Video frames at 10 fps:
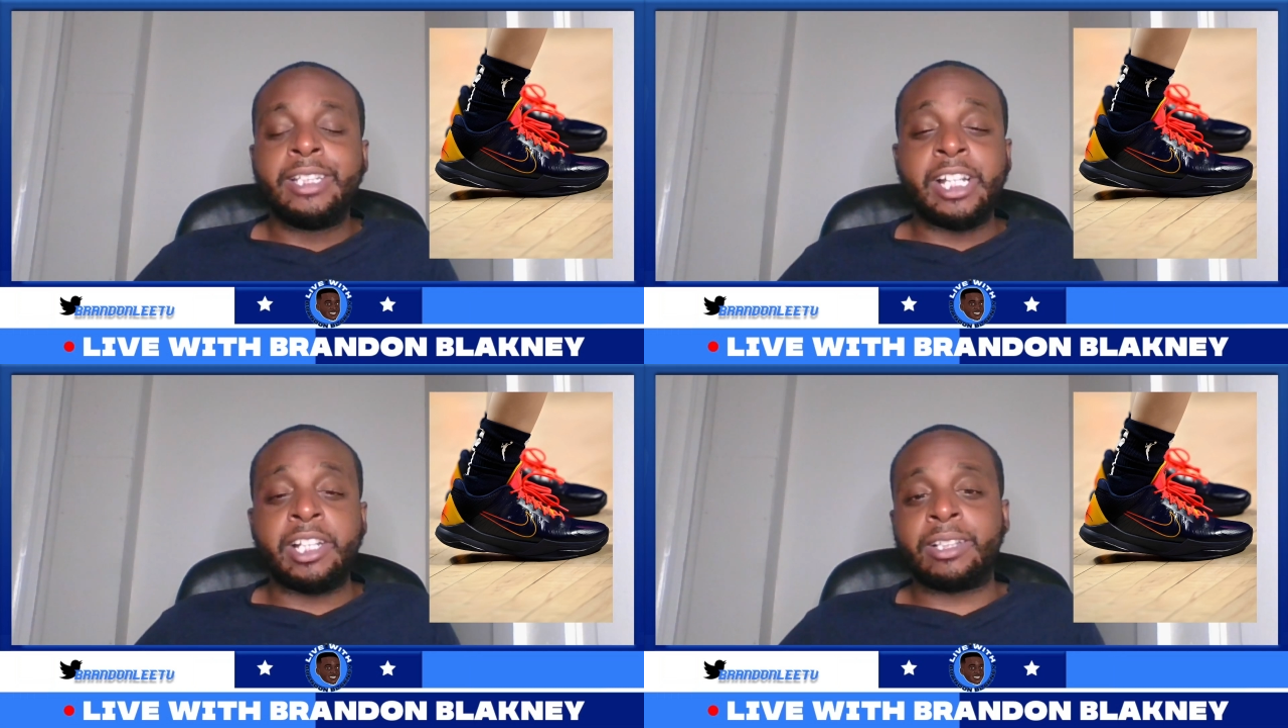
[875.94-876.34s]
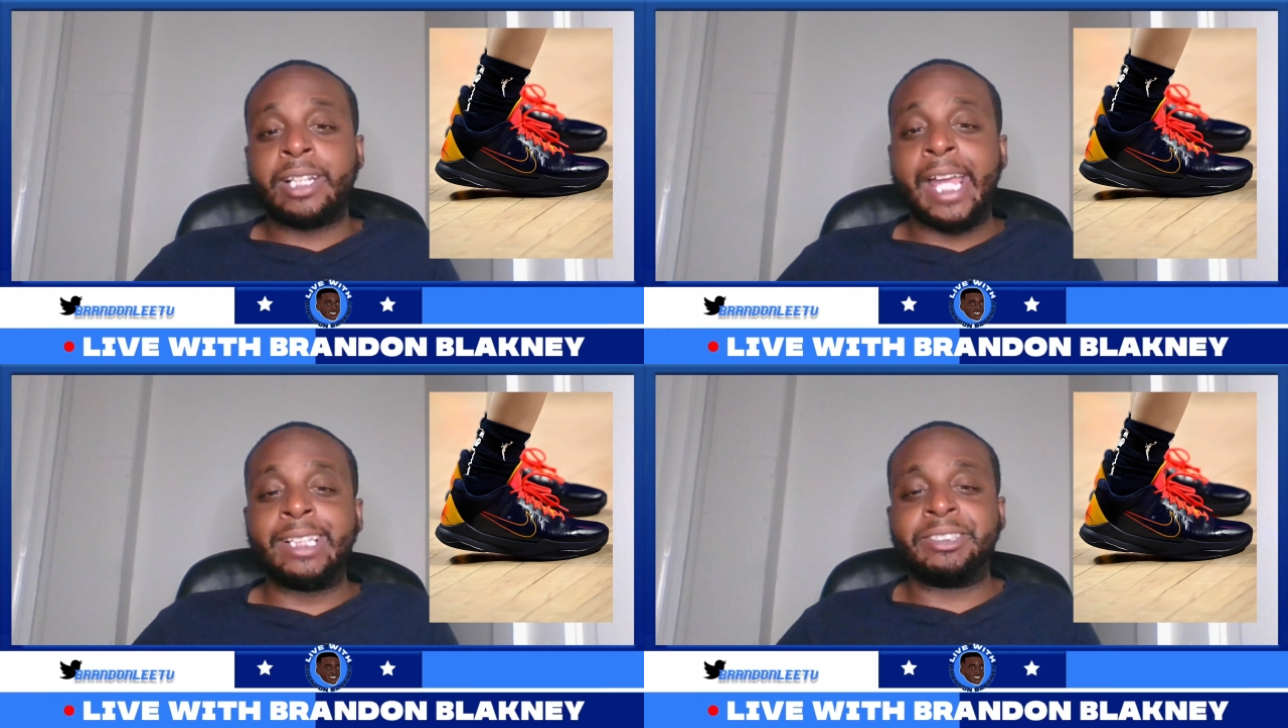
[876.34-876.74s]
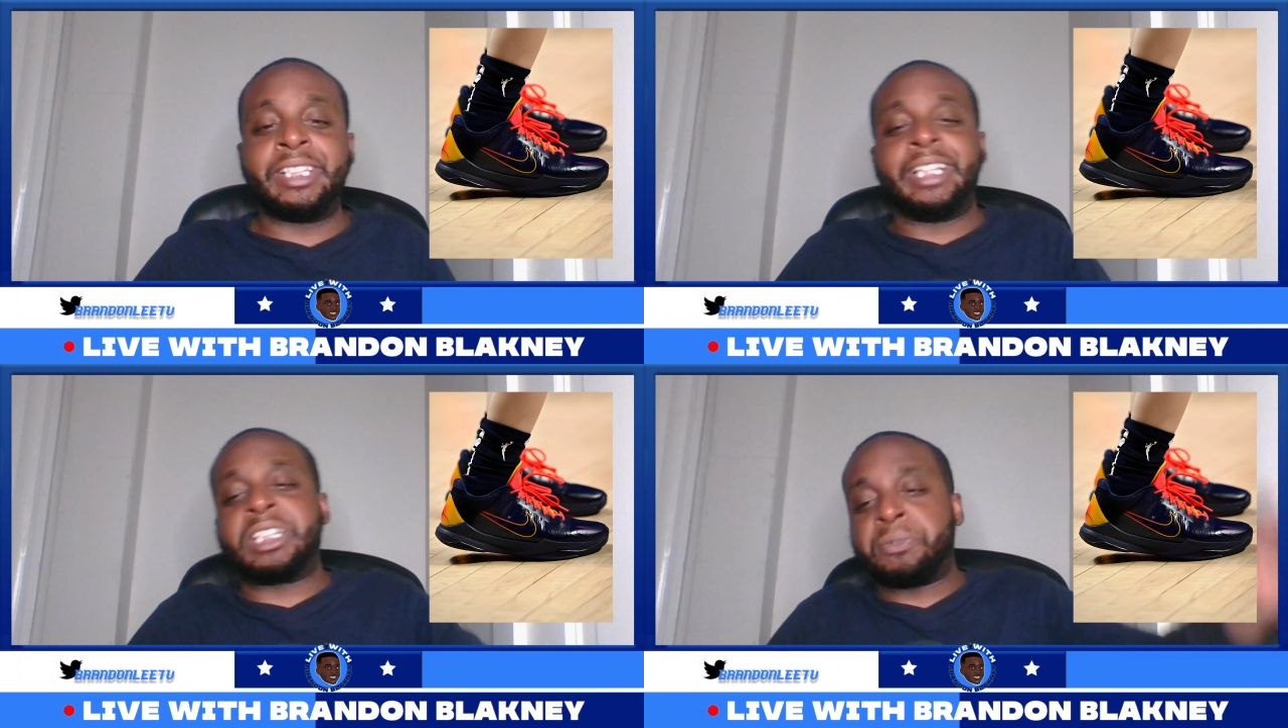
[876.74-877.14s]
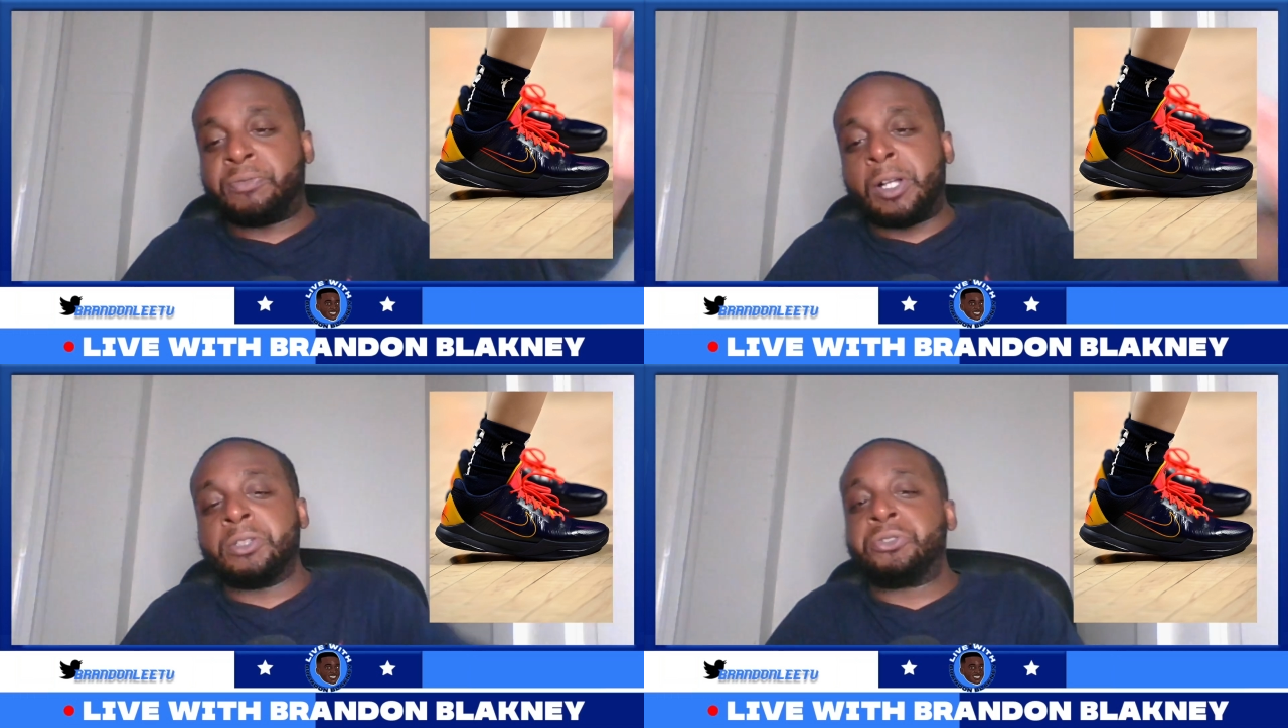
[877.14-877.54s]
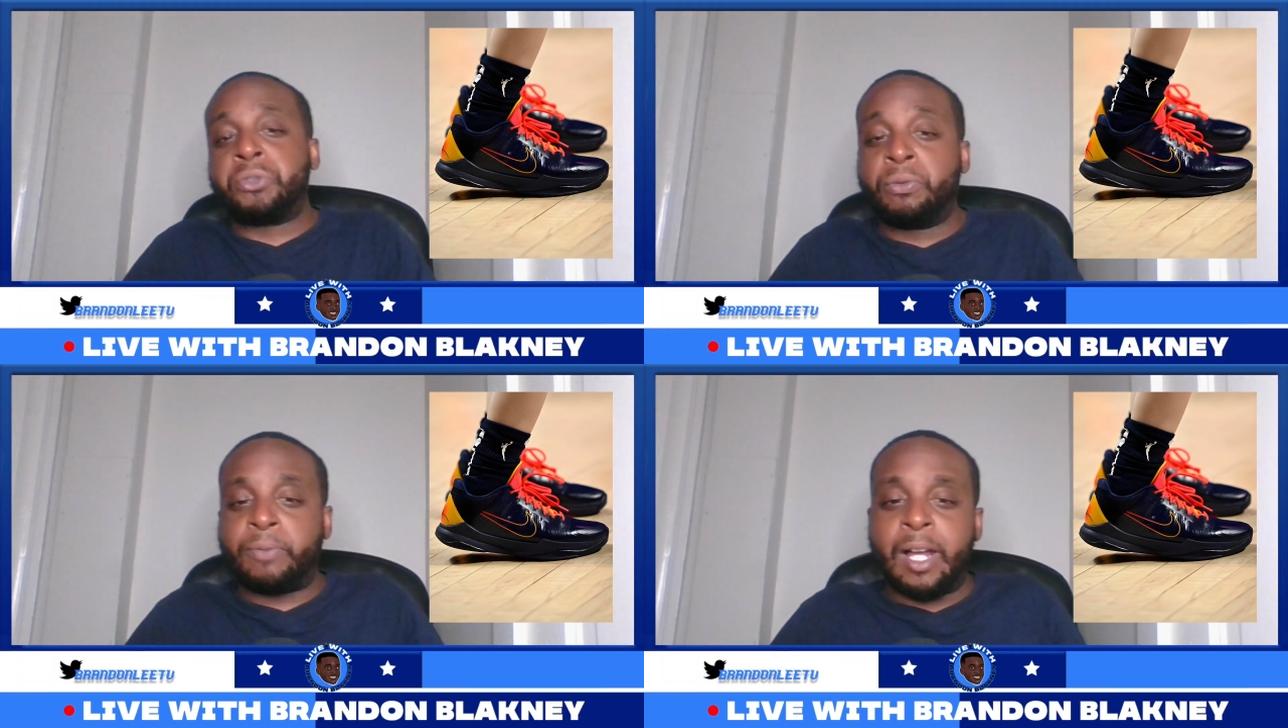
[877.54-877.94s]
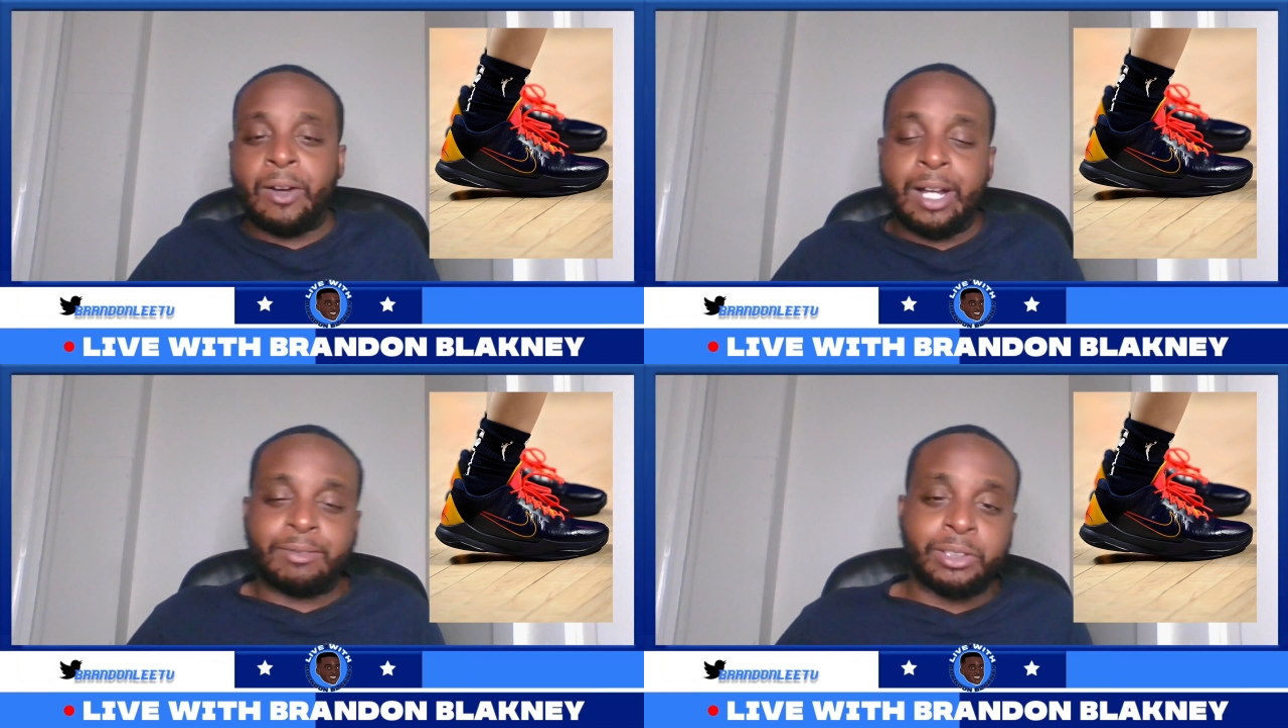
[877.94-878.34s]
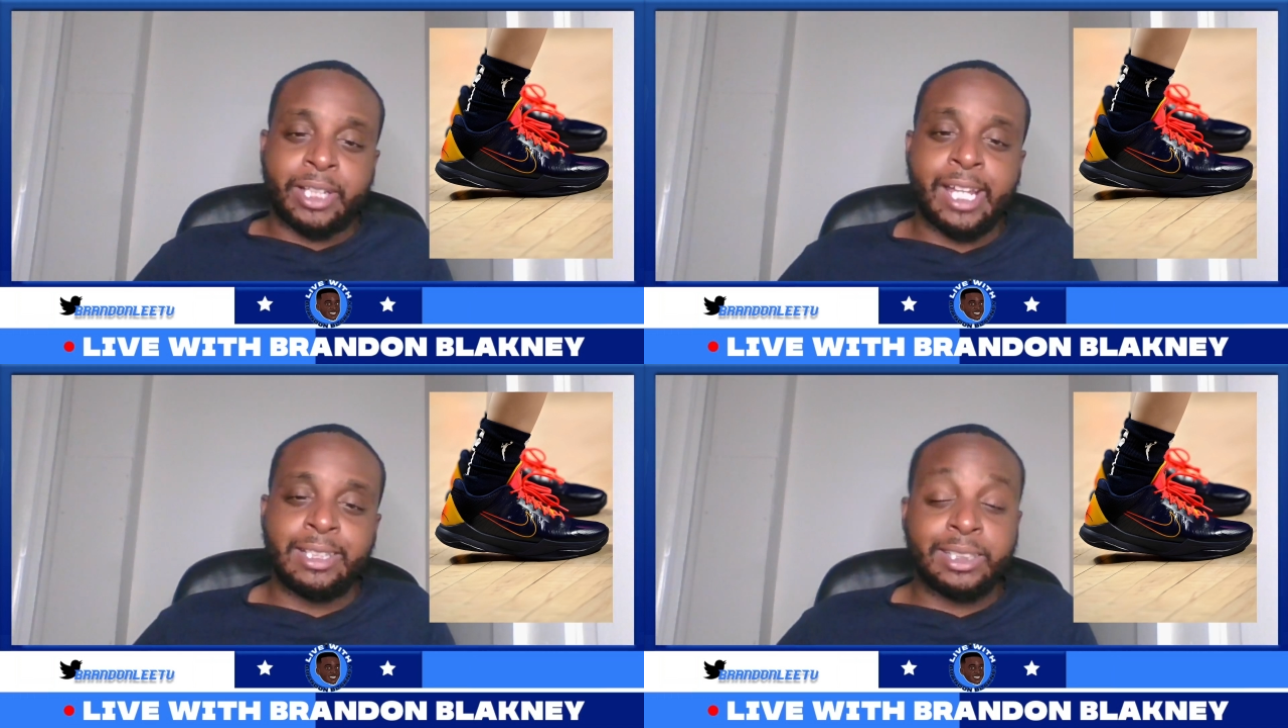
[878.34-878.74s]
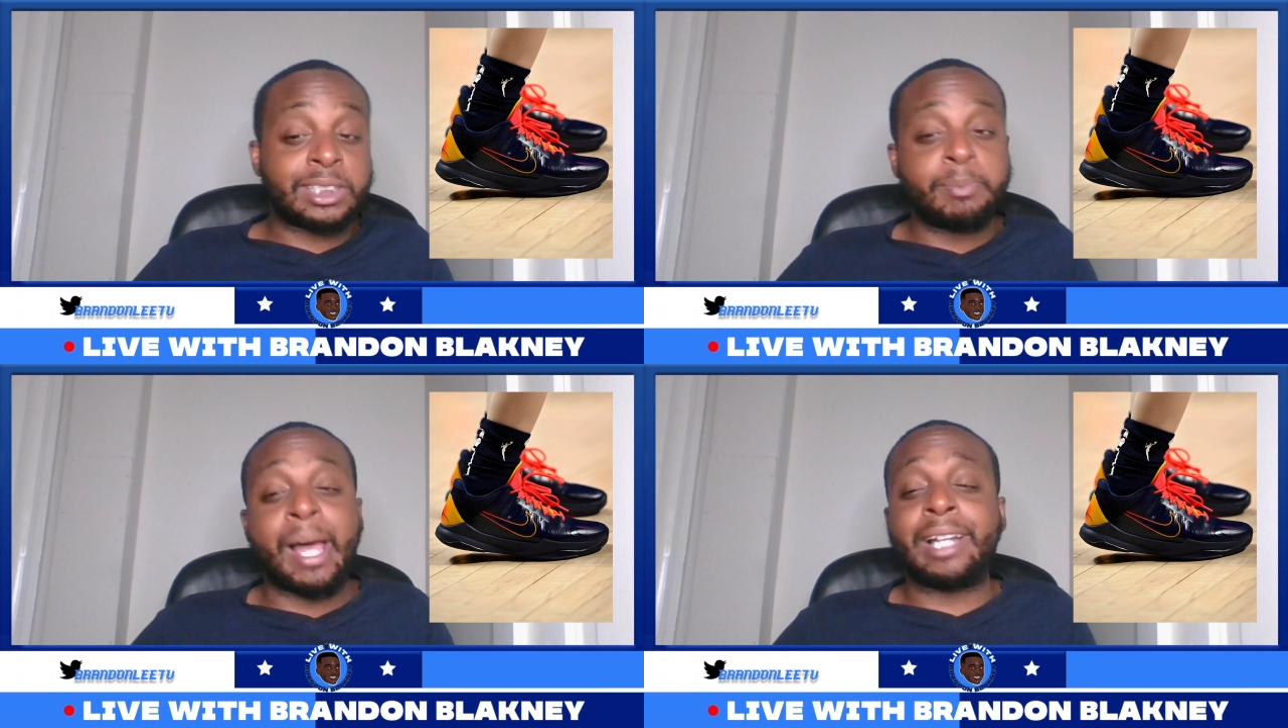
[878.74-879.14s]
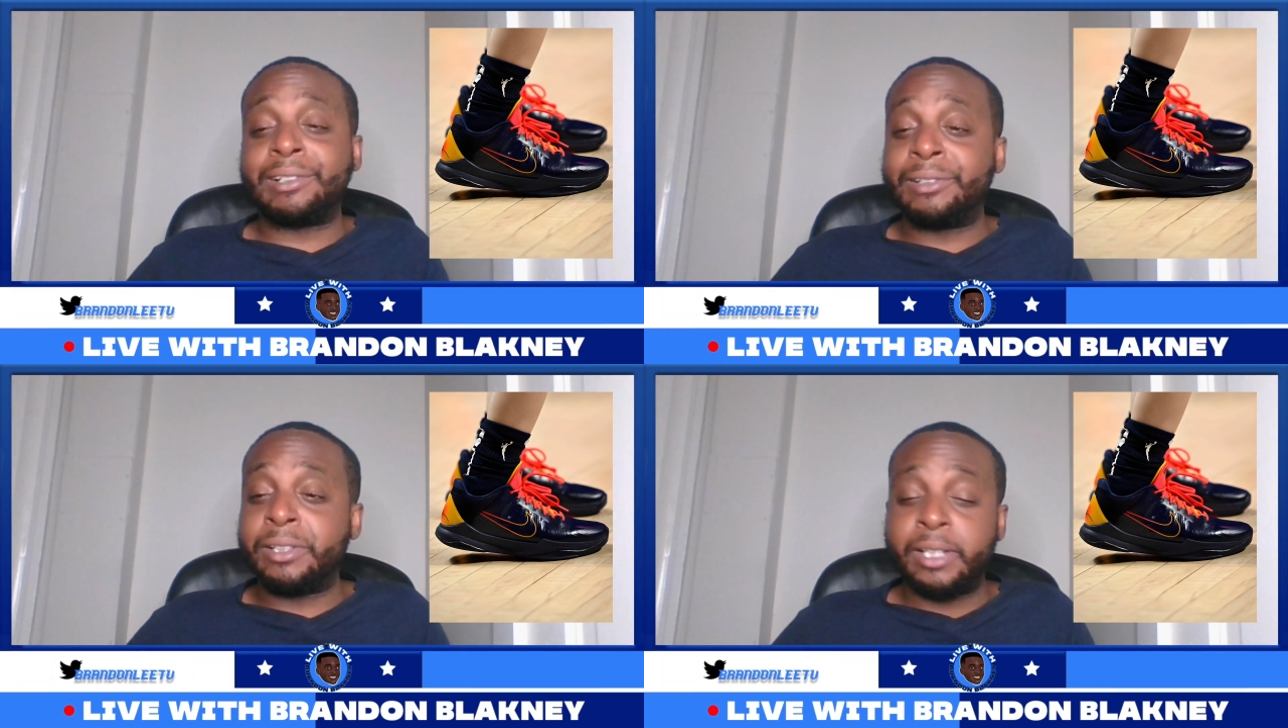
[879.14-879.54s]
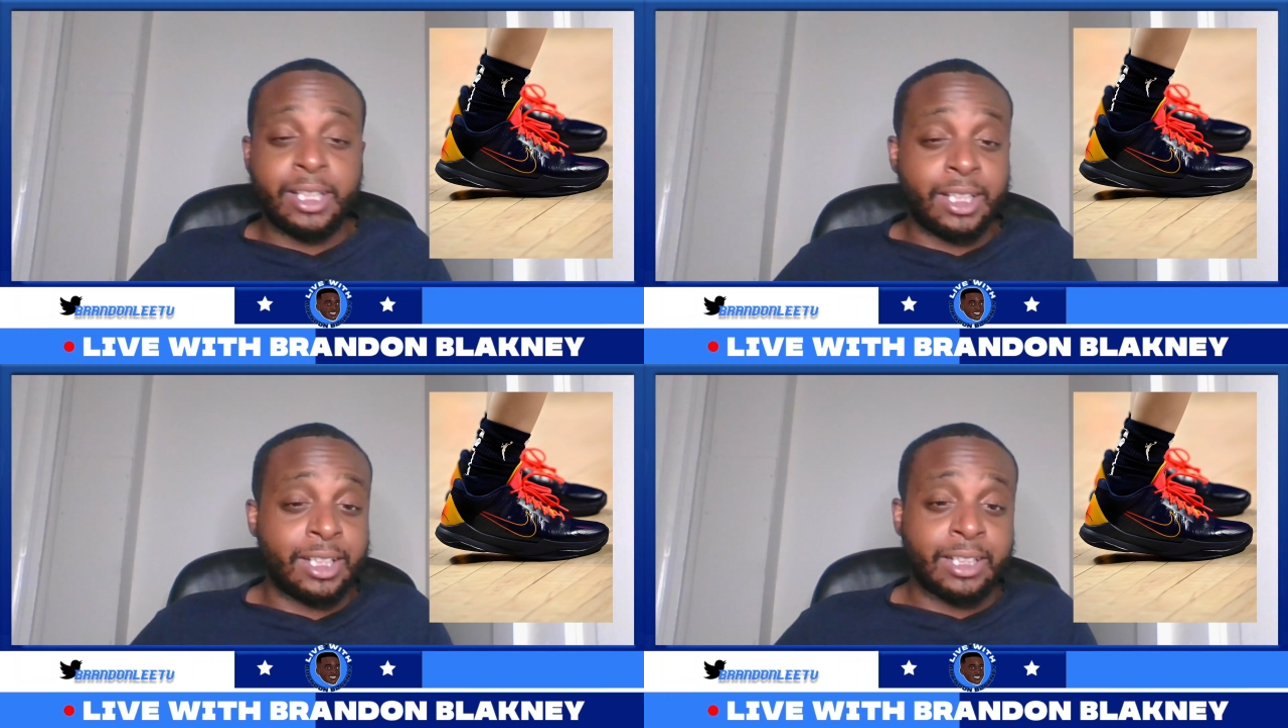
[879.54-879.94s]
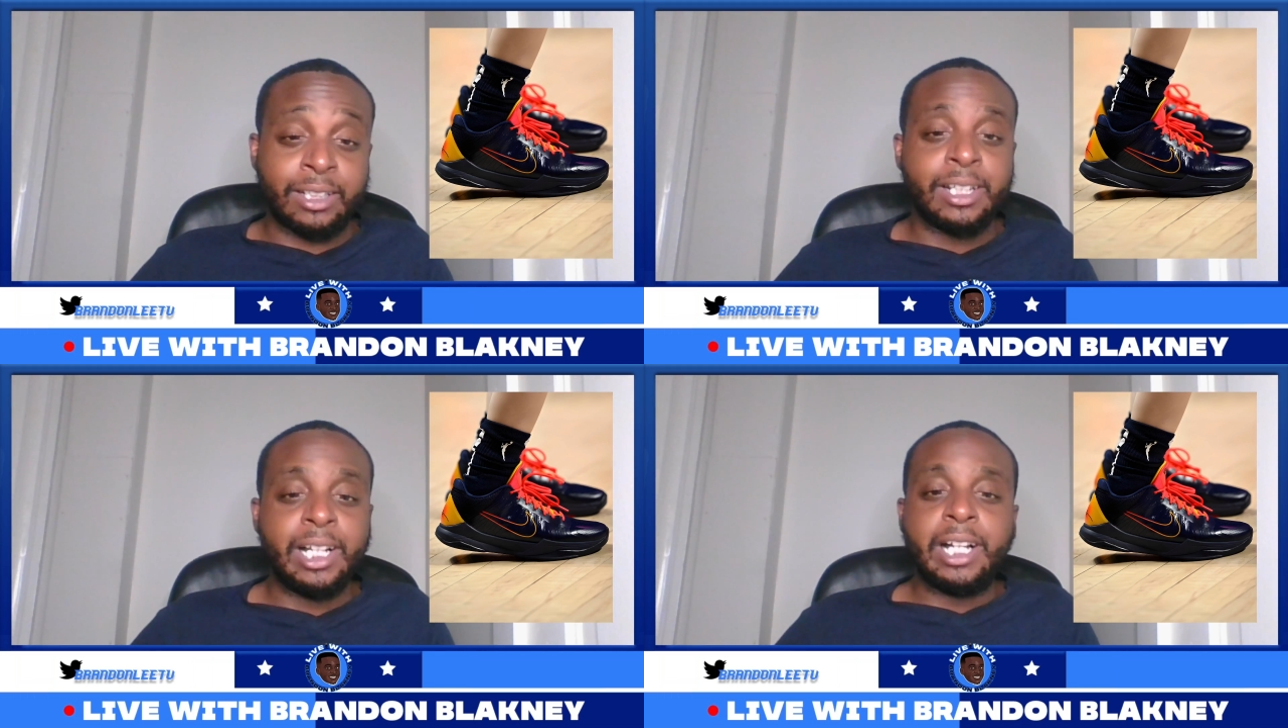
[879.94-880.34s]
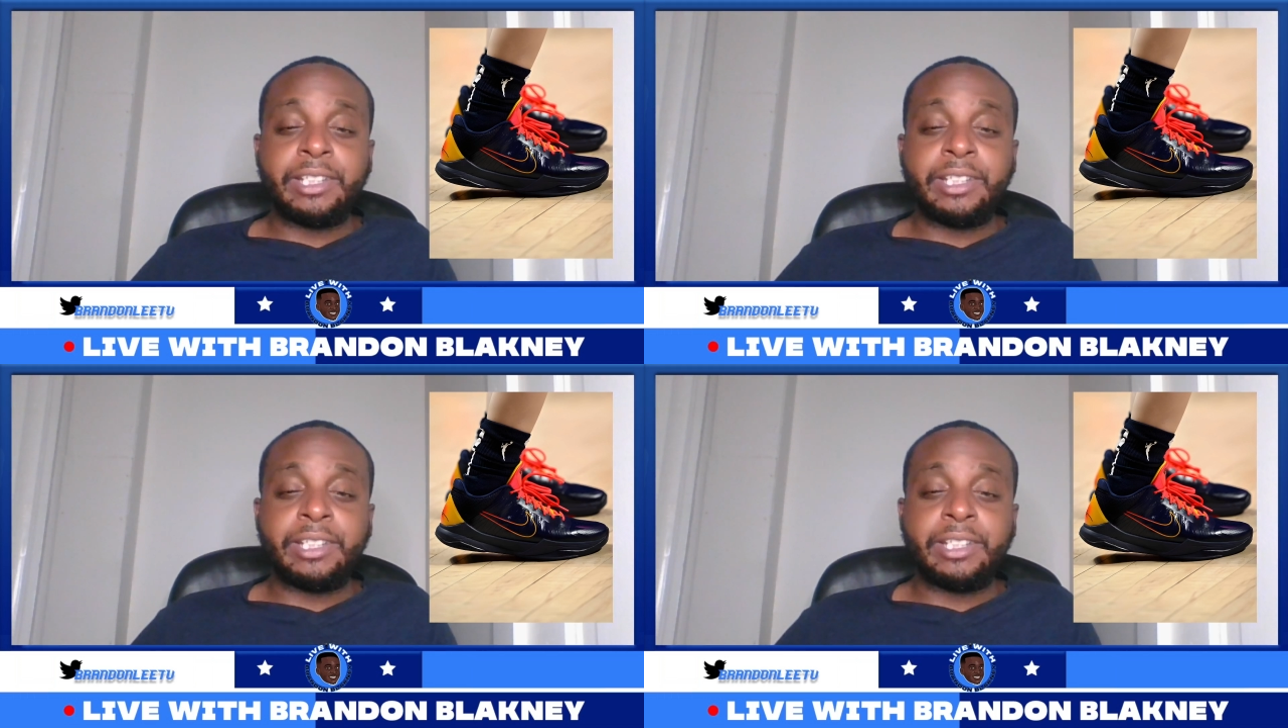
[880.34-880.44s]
that Caitlin didn't get the follow through foul after Caitlin smacked her in the head and